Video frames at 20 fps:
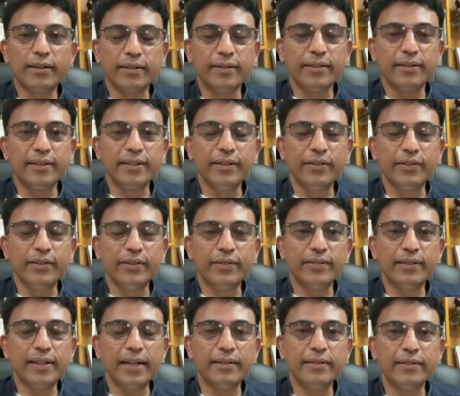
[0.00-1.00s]

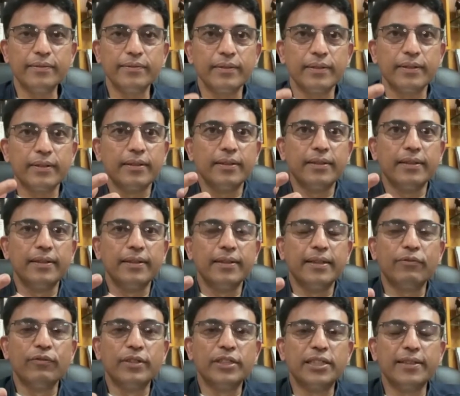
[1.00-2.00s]
that
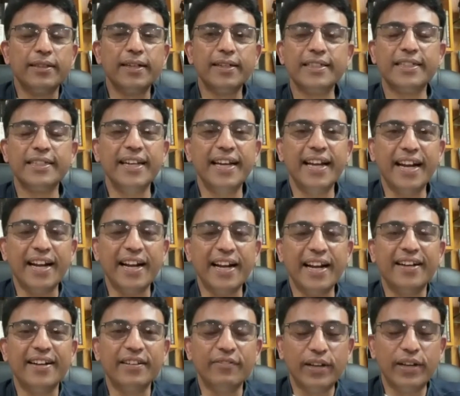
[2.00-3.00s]
vision that had
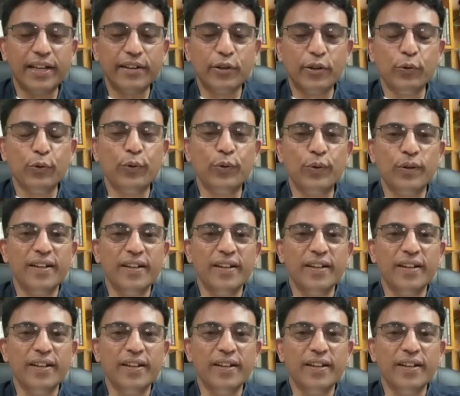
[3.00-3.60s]
and where you